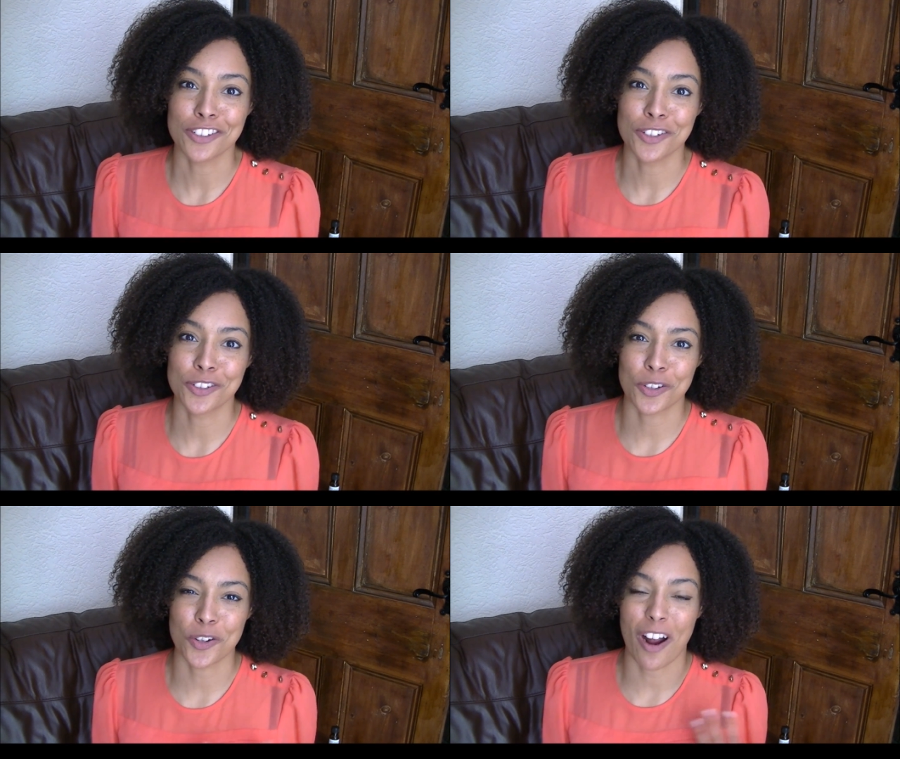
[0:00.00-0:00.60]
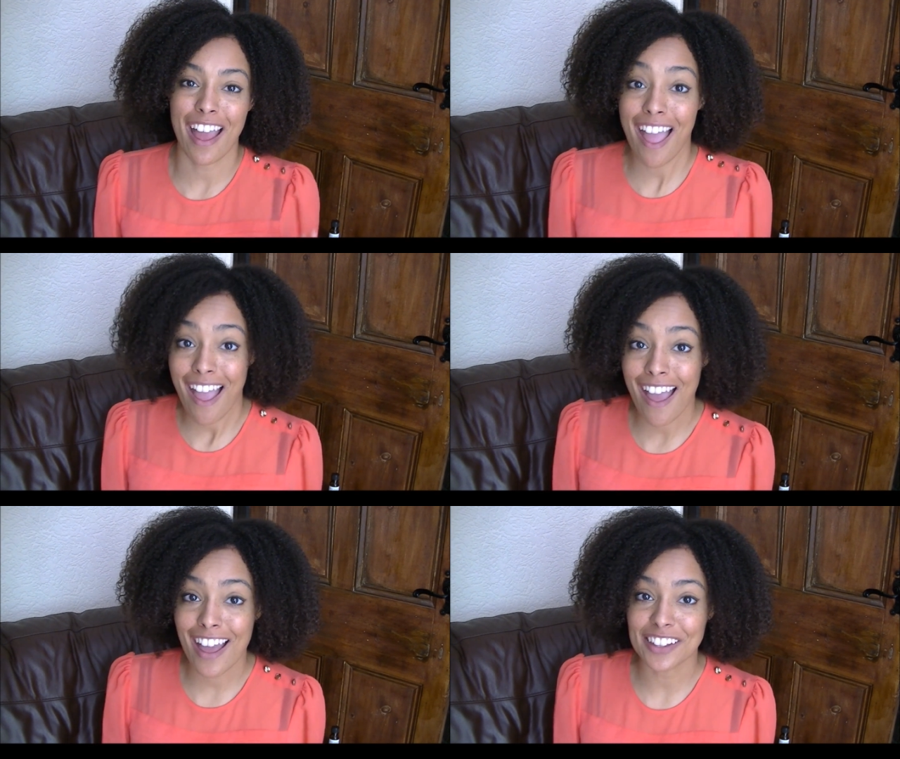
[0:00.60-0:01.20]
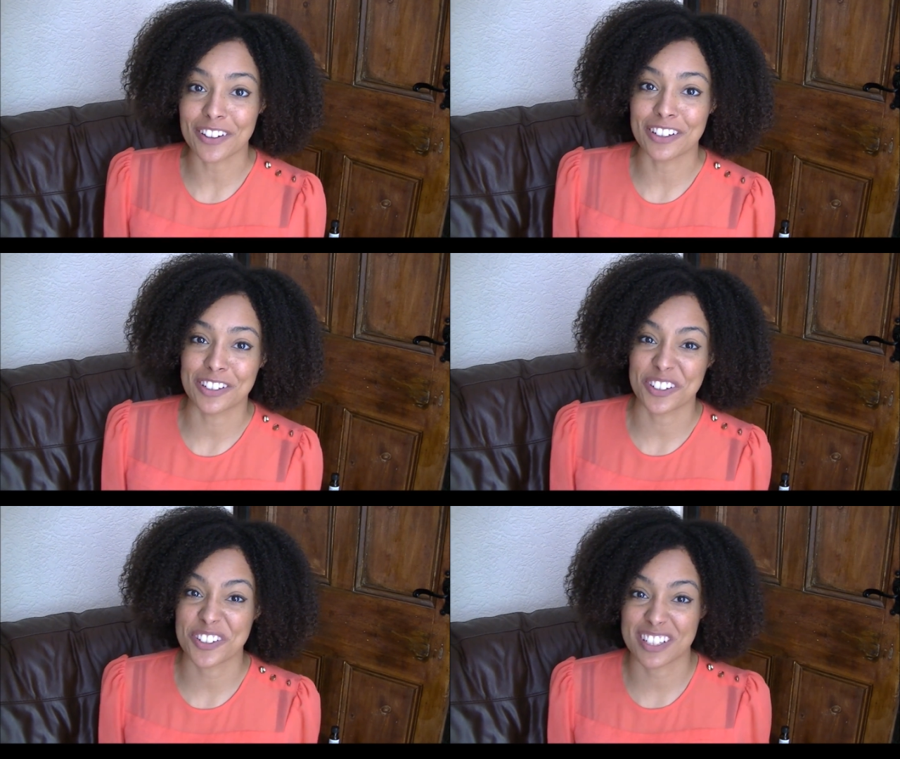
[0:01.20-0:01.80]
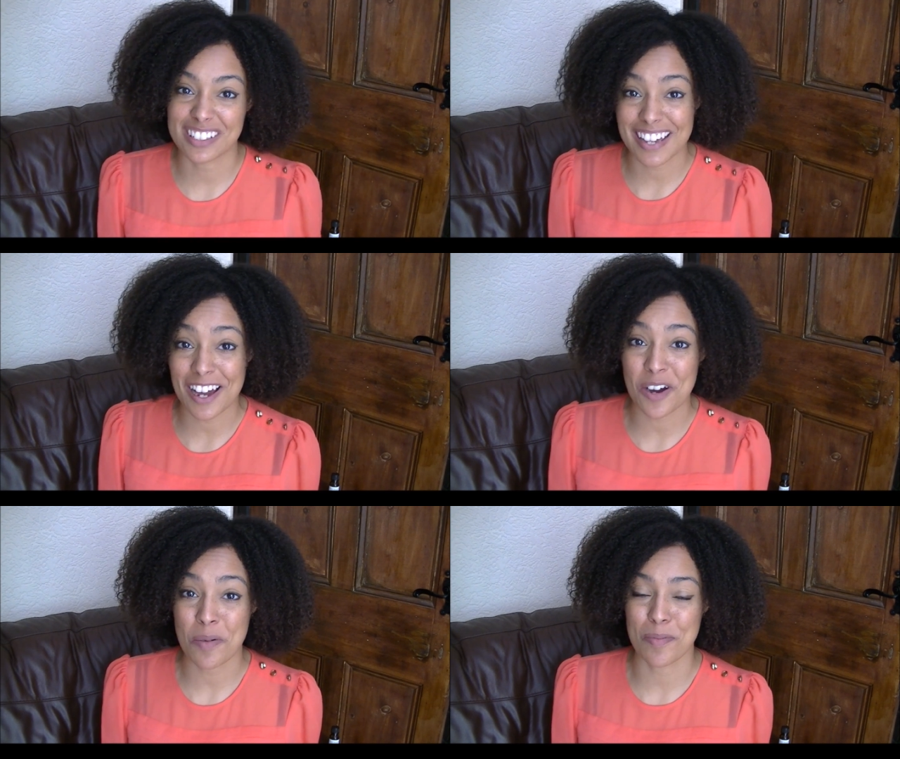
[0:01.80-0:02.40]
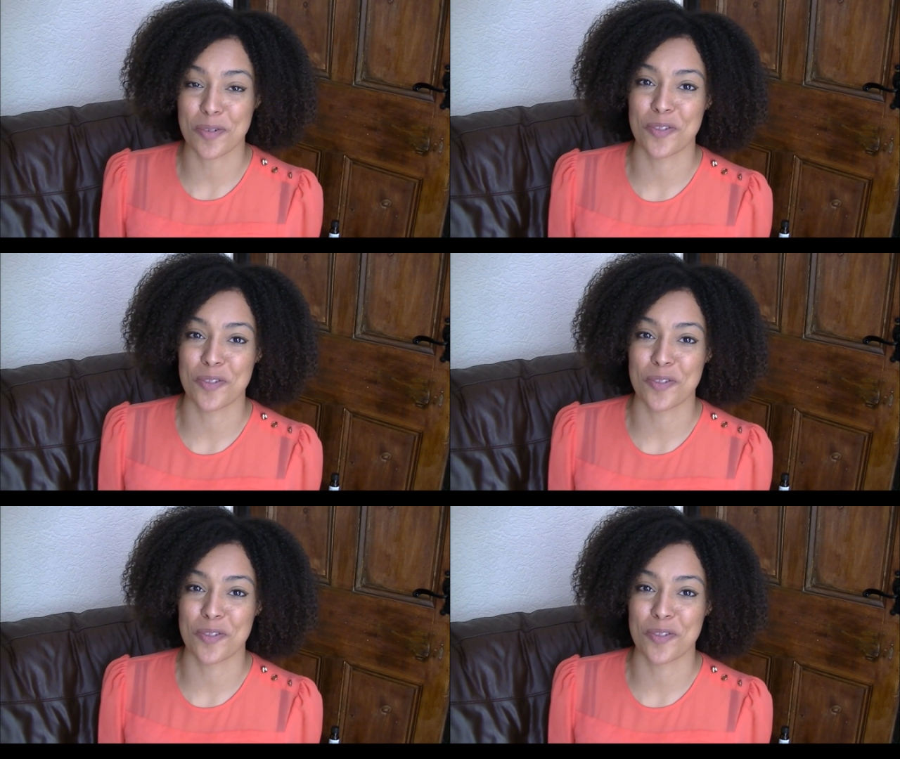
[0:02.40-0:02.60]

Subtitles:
use on your hair, you can use it on your scalp,